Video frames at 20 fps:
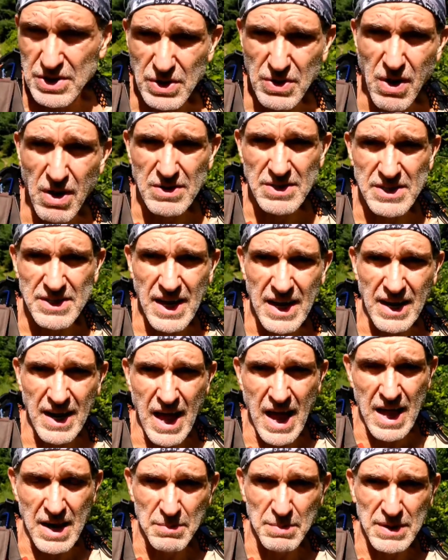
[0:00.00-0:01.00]
across the state
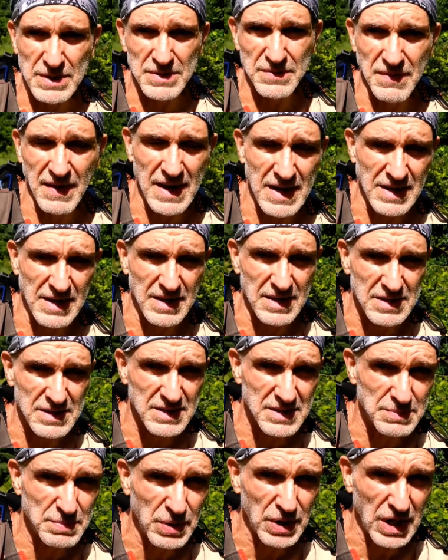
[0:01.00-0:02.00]
line in Pennsylvania,
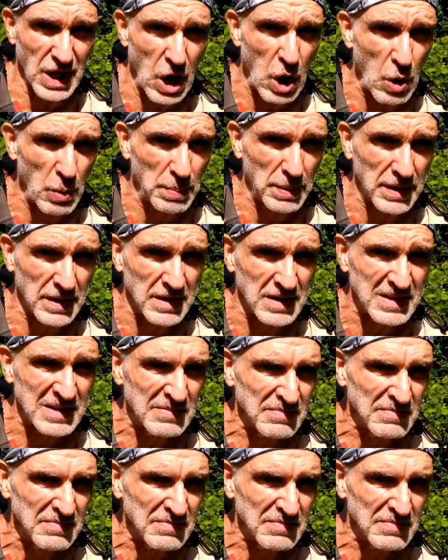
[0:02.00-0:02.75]
is pretty open.